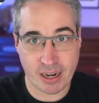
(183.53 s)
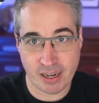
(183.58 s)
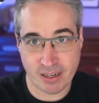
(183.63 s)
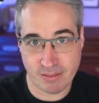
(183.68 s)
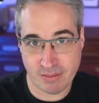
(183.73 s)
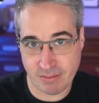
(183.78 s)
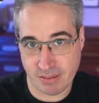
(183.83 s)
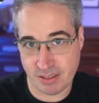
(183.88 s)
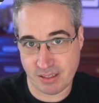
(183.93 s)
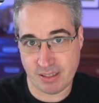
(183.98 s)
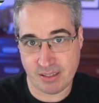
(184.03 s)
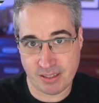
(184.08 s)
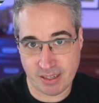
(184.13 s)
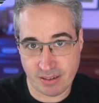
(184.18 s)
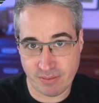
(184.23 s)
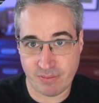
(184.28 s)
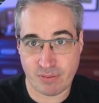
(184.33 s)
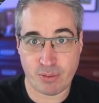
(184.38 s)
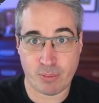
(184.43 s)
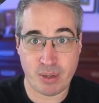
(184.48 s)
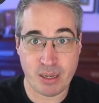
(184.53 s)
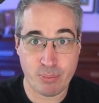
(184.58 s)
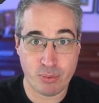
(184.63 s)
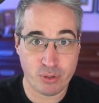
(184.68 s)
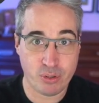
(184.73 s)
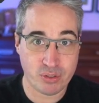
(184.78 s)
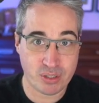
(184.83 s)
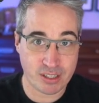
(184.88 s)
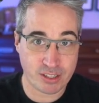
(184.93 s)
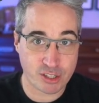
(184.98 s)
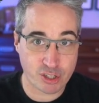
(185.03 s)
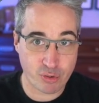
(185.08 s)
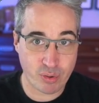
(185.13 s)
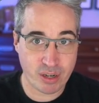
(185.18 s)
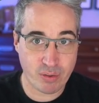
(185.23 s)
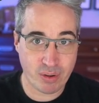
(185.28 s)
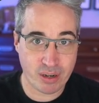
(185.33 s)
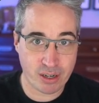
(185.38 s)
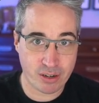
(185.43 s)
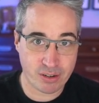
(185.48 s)
And as I said, for people using
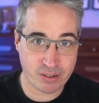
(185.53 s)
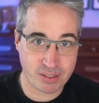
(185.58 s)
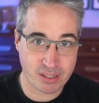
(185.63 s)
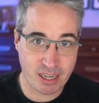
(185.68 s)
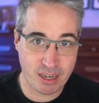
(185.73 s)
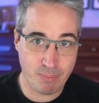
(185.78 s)
screen readers,